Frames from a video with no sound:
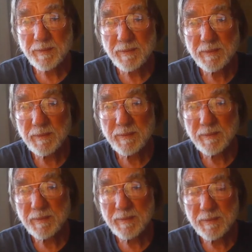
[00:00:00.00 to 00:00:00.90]

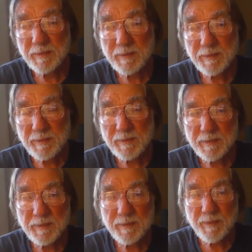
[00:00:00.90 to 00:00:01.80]

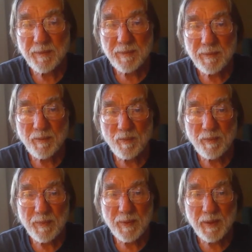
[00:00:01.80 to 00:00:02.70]

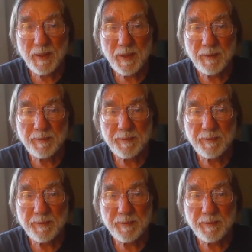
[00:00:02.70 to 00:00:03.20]
(not speaking)